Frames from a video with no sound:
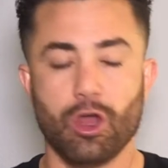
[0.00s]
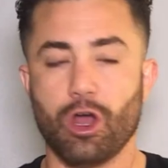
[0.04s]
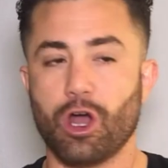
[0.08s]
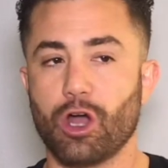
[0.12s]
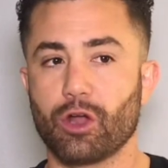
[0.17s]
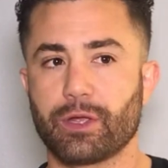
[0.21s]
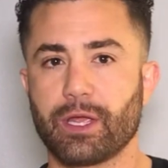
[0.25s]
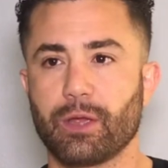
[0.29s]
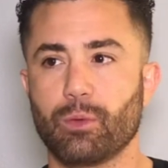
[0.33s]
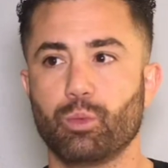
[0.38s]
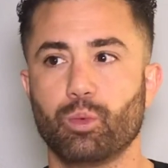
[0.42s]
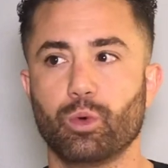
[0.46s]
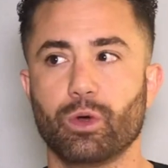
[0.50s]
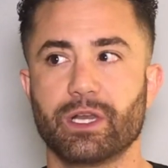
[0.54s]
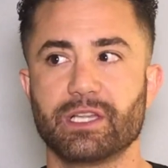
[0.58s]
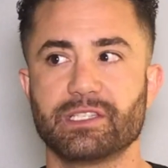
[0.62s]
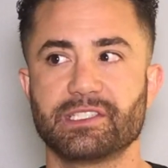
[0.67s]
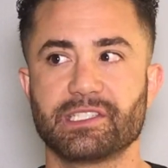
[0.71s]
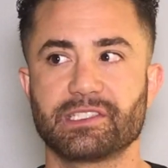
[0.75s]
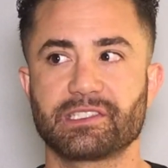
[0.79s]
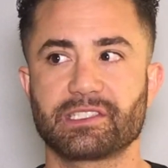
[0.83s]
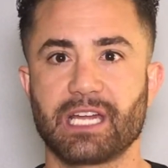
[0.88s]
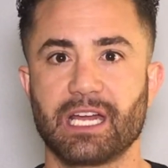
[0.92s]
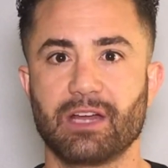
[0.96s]
Okay, what does
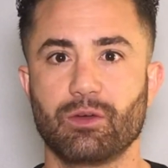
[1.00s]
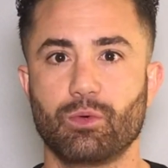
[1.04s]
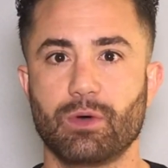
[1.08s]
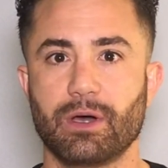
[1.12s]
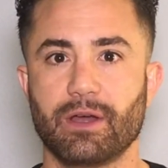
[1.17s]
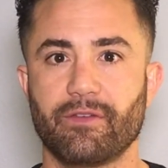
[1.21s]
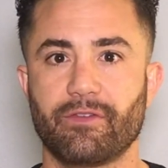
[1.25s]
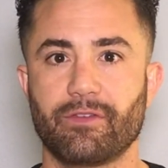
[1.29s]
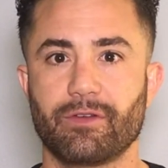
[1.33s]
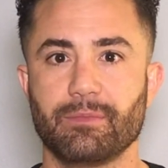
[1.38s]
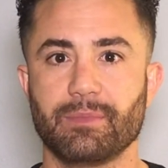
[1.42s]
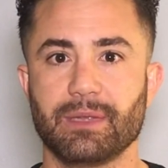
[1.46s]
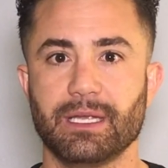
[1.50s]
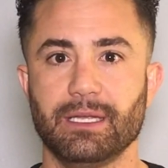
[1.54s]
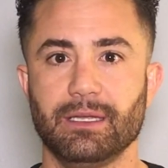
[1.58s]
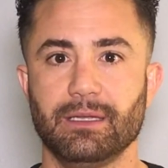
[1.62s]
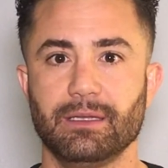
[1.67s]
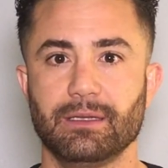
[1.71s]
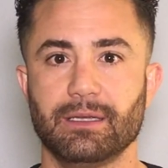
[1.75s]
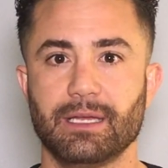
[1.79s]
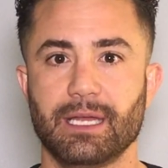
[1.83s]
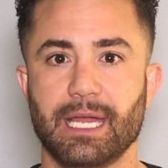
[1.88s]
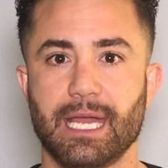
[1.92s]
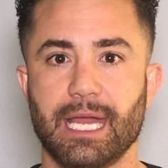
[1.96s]
this guy want from
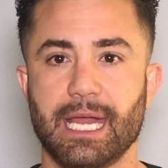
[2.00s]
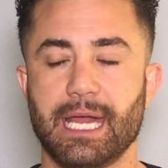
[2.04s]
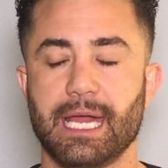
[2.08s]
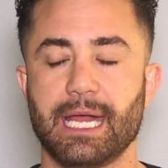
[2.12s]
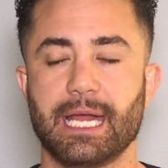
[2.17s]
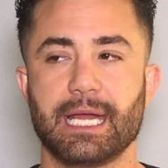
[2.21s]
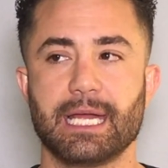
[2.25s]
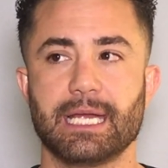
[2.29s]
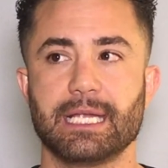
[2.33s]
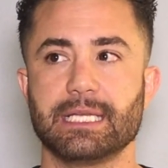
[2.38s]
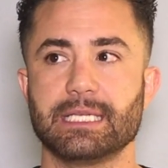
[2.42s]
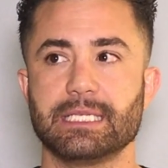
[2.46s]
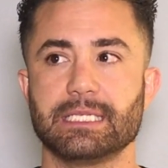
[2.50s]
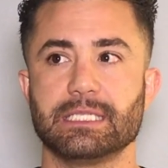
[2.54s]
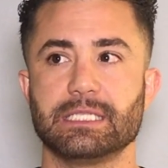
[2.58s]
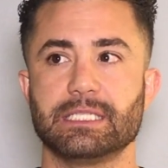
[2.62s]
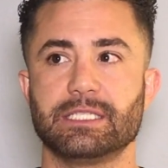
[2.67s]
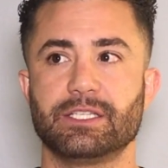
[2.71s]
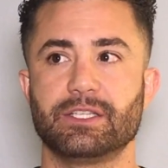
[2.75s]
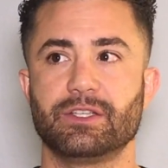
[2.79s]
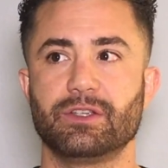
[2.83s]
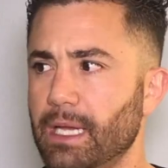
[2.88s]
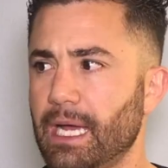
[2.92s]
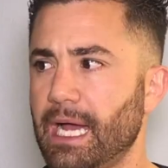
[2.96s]
me? And
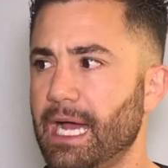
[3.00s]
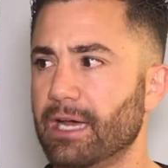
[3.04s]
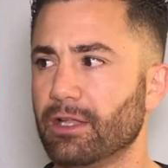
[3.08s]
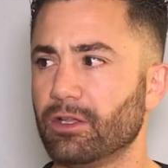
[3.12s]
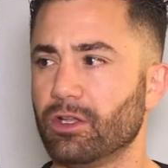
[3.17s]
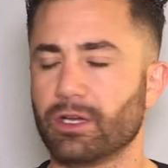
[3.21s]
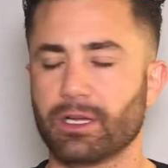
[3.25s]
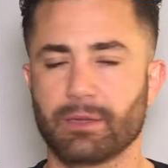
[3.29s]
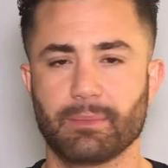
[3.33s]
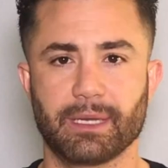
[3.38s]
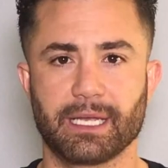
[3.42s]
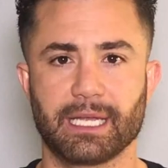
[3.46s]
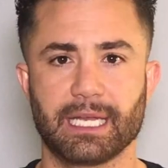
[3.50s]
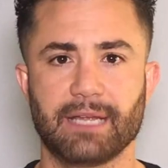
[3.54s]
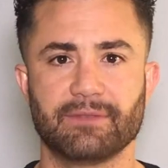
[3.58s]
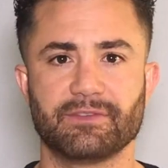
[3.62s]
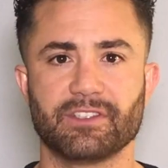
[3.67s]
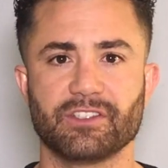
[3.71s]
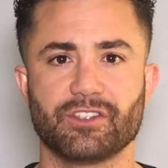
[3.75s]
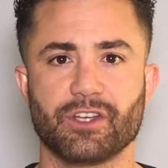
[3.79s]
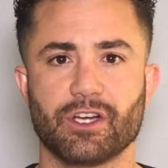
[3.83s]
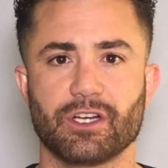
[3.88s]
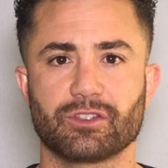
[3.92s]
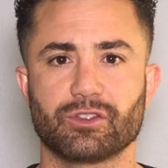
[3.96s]
how long am I gonna have
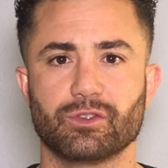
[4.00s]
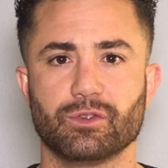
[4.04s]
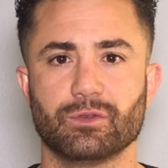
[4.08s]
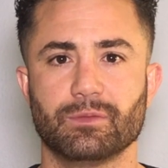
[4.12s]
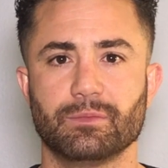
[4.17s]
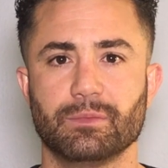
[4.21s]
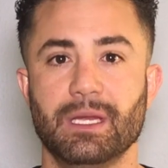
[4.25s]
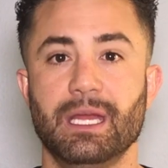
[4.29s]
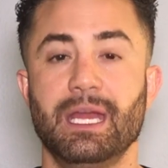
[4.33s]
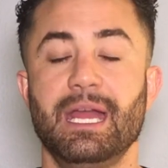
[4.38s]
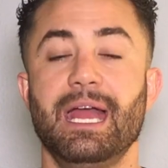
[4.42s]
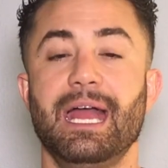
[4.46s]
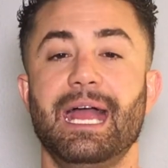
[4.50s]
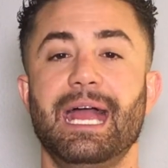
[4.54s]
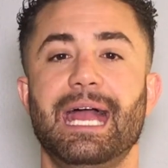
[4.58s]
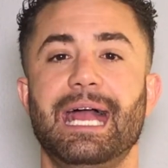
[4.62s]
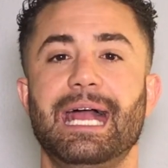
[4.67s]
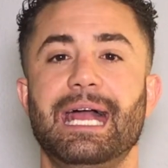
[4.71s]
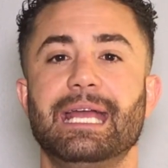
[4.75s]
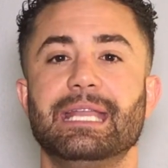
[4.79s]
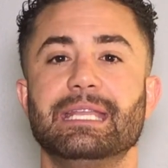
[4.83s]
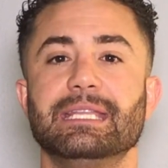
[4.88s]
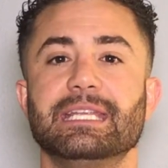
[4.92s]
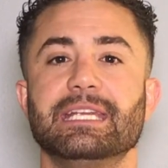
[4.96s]
to talk to him?
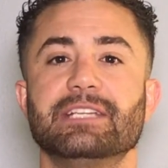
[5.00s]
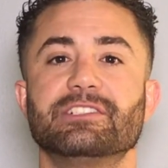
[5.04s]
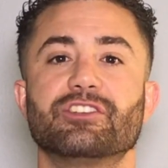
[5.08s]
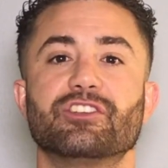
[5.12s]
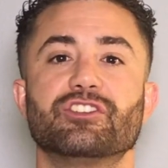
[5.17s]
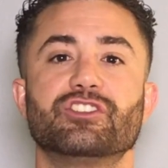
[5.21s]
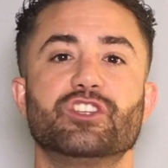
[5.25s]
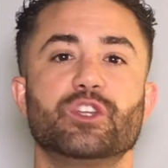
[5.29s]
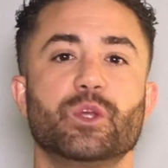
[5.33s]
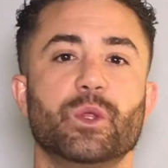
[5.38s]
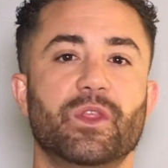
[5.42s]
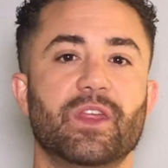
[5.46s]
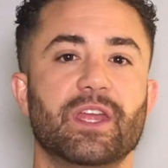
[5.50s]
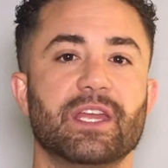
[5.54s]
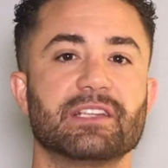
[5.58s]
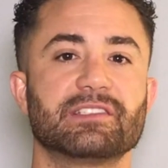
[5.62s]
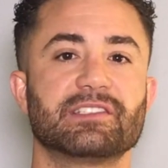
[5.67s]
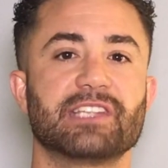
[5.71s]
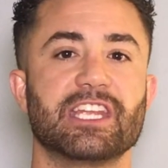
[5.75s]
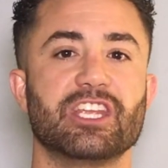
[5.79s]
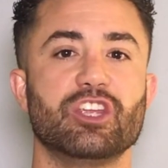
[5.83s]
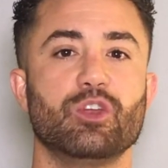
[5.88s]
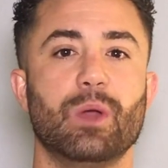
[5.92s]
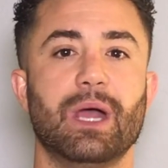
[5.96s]
And these are two things
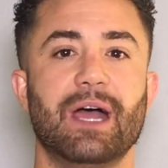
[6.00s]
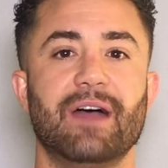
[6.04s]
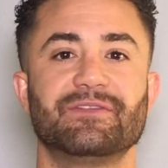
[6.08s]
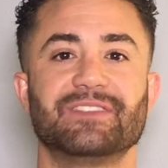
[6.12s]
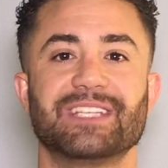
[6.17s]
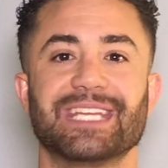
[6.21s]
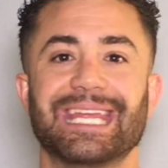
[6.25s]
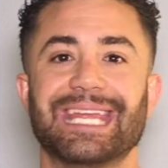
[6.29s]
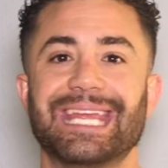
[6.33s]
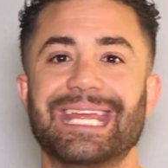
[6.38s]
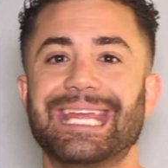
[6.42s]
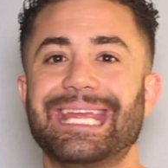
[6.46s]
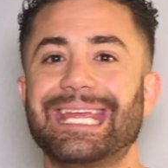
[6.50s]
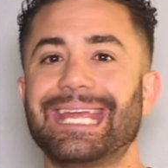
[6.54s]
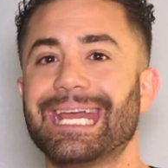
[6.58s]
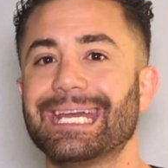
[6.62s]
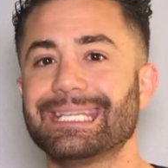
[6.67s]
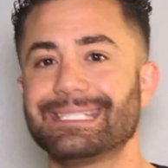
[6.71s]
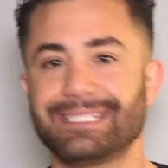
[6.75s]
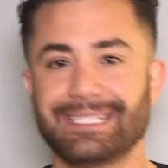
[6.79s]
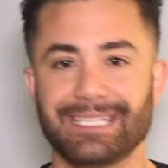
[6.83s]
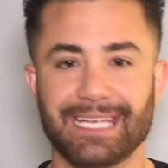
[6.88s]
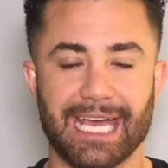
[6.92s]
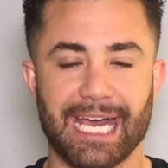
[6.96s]
that you have to
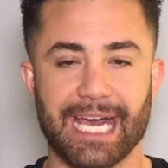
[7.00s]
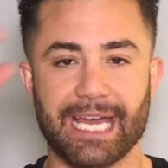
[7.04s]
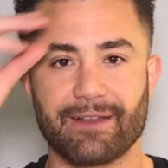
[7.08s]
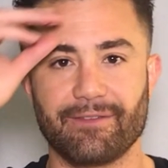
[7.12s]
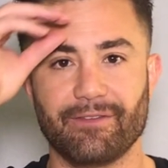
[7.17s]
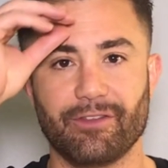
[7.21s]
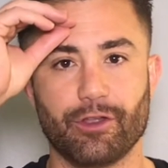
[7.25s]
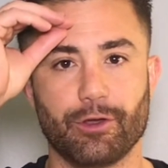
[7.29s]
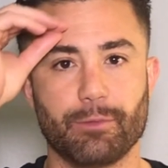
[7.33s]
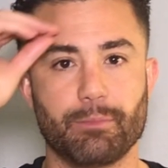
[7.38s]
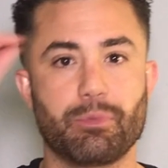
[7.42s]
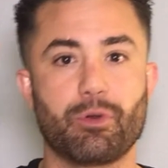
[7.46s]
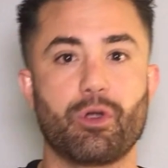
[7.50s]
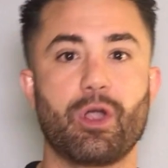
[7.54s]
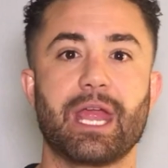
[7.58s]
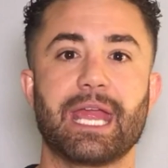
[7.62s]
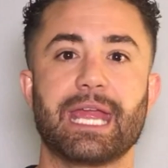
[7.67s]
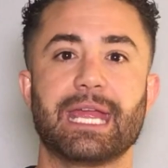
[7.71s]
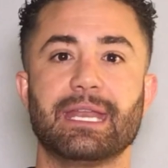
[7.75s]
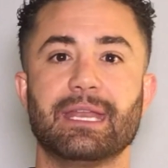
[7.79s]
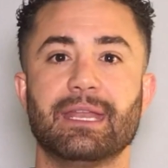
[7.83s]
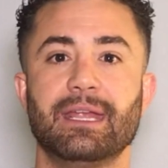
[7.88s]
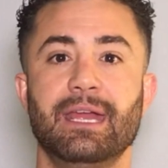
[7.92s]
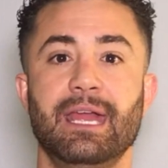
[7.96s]
get out of their
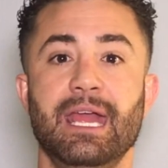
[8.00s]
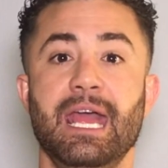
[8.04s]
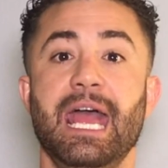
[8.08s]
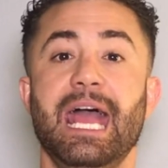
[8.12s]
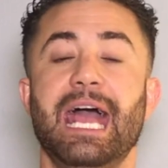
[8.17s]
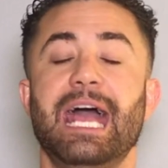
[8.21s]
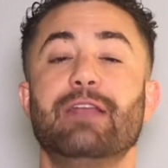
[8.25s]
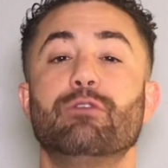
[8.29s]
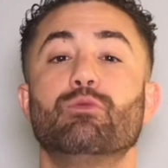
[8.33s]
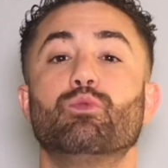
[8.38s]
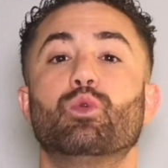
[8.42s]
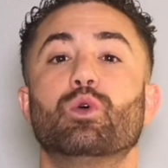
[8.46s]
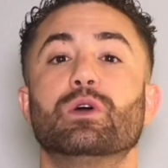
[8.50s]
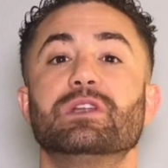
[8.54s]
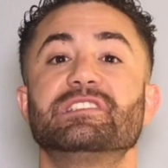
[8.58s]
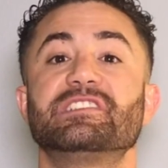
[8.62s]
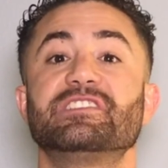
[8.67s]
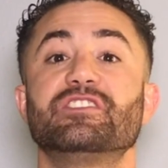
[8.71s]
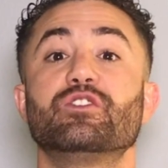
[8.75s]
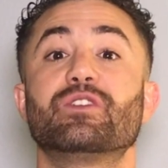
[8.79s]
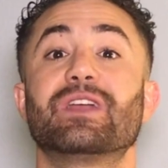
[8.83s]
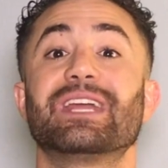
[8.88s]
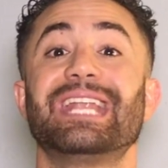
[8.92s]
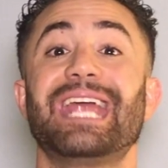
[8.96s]
brain. And
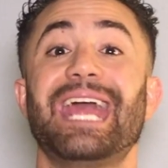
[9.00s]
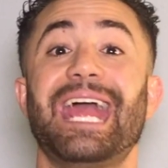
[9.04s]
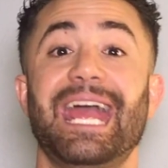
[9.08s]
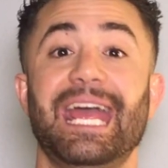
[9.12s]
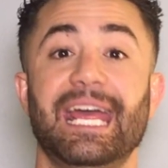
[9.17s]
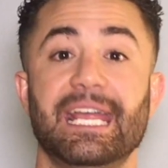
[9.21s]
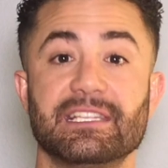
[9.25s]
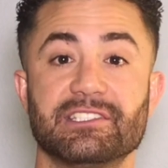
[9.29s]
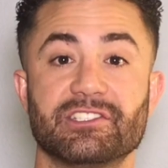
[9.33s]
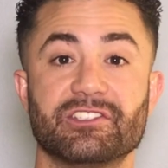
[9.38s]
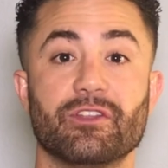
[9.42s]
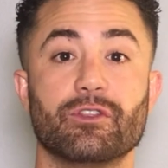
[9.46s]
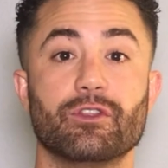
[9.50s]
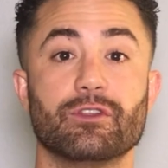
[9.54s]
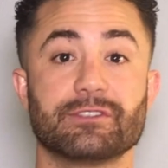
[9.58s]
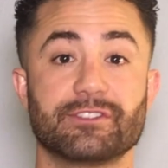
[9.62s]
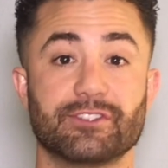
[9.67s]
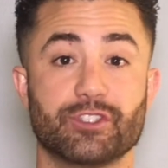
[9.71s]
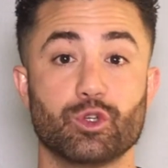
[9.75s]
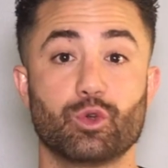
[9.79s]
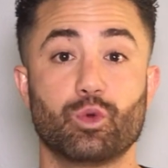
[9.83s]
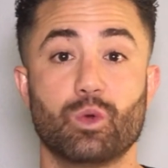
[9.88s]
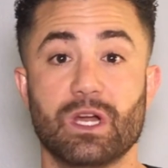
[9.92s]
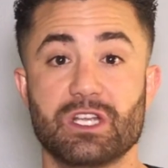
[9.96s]
once you can answer those
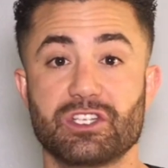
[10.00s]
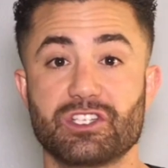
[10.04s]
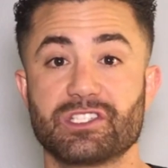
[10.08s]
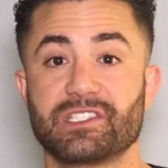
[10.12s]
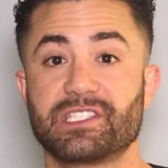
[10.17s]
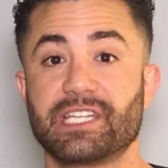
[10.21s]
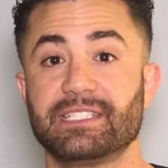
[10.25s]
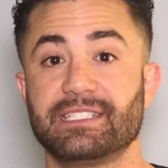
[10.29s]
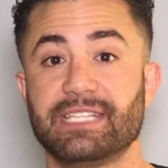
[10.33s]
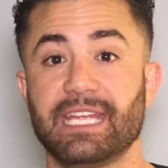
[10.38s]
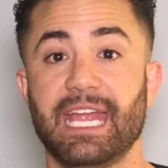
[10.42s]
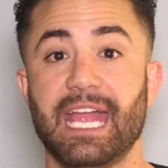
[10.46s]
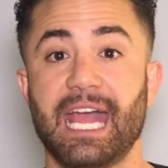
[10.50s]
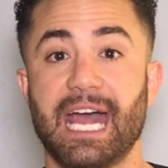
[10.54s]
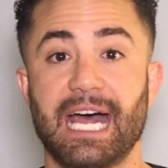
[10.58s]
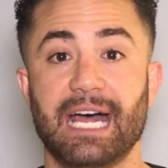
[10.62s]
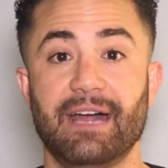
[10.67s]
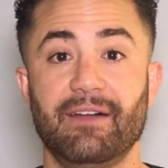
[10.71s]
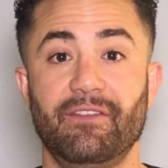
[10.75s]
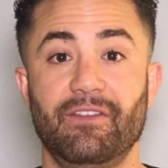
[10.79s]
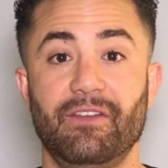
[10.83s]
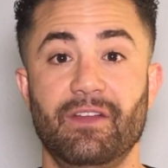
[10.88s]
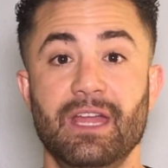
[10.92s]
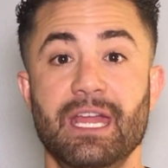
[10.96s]
two questions that they
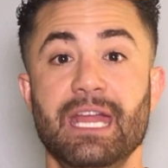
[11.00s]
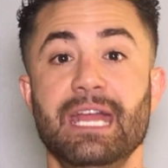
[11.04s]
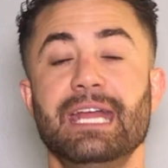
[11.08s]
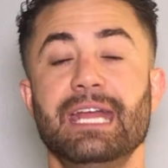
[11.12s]
have,